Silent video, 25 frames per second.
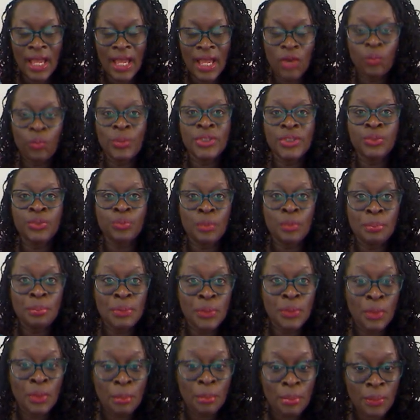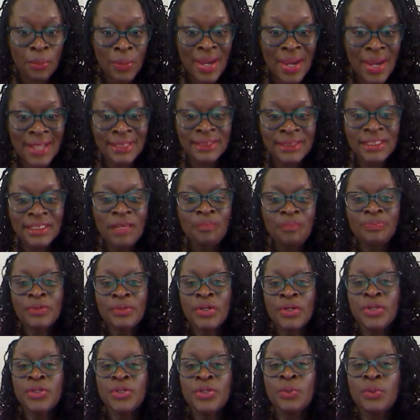which will be your brand,
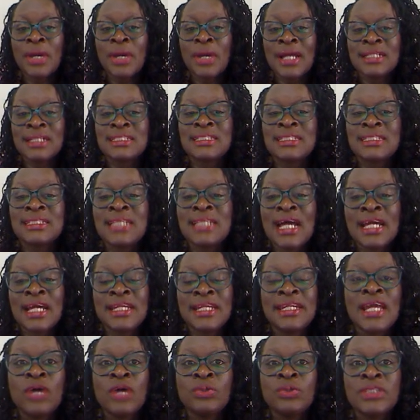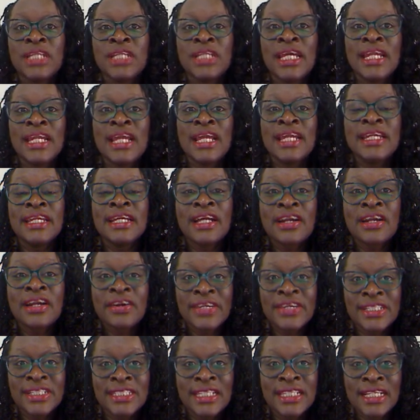you can stand out in an
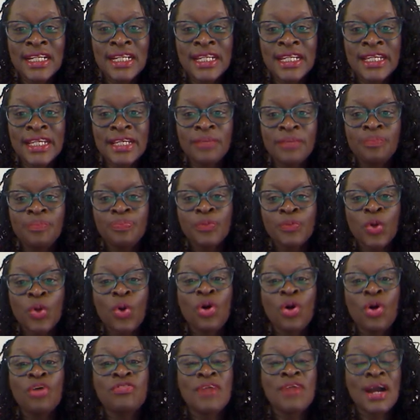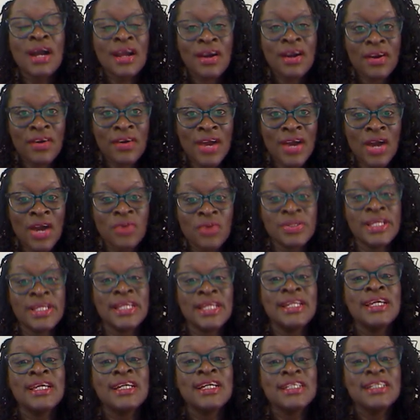increasingly
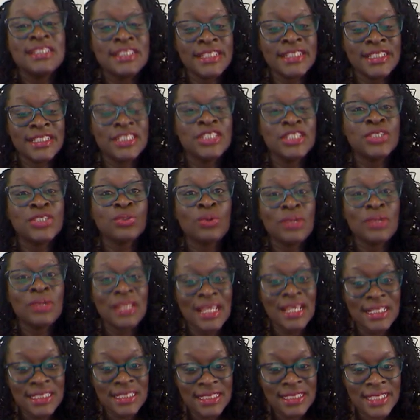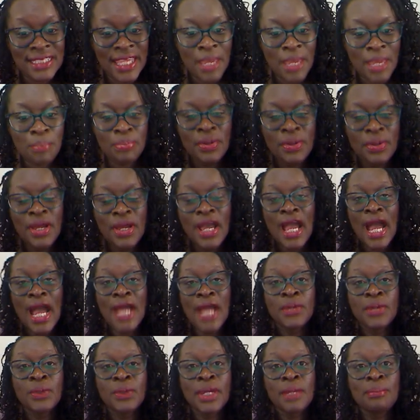overcrowded digital landscape,
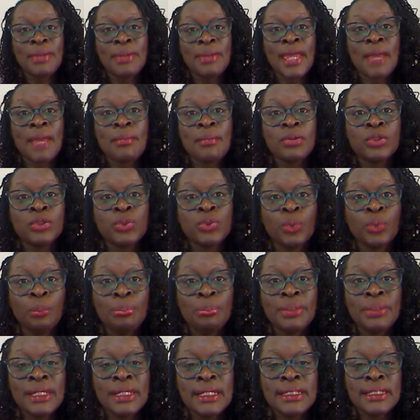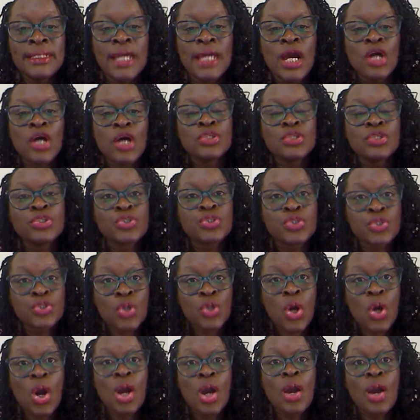and you can be able to build
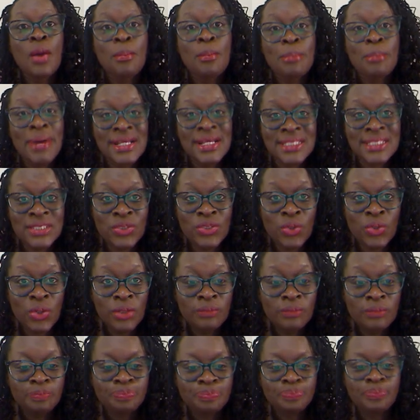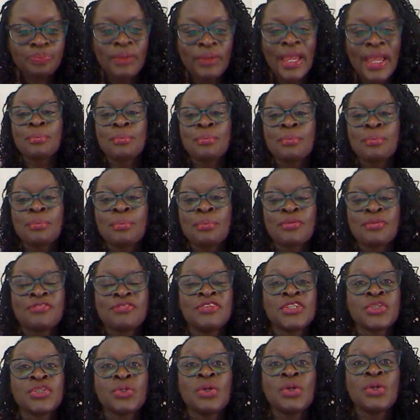strong personal and
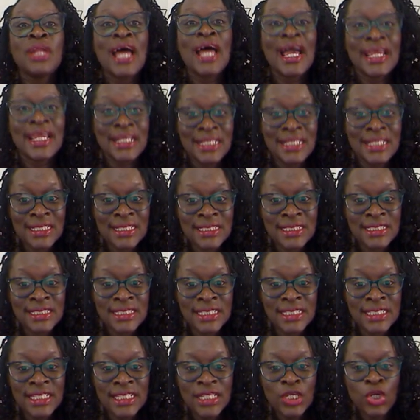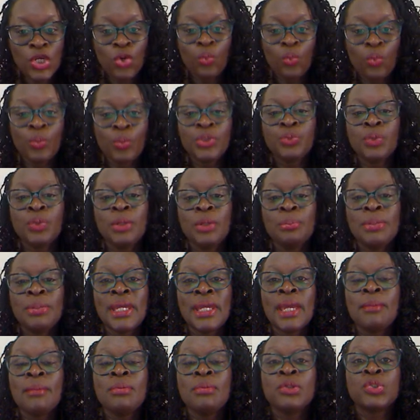professional identity, which will
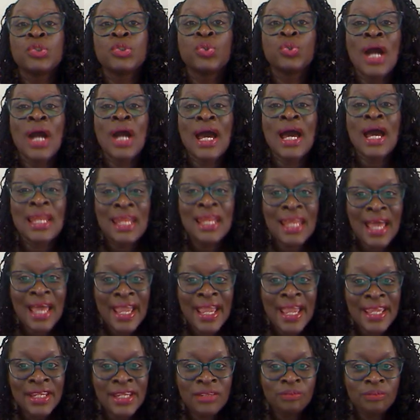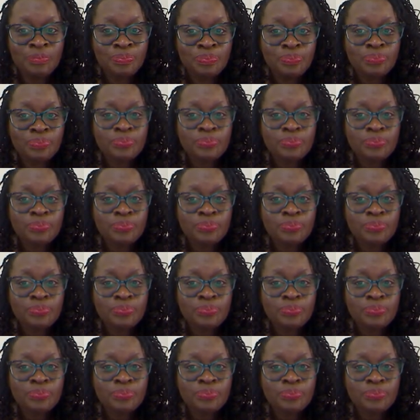be able to align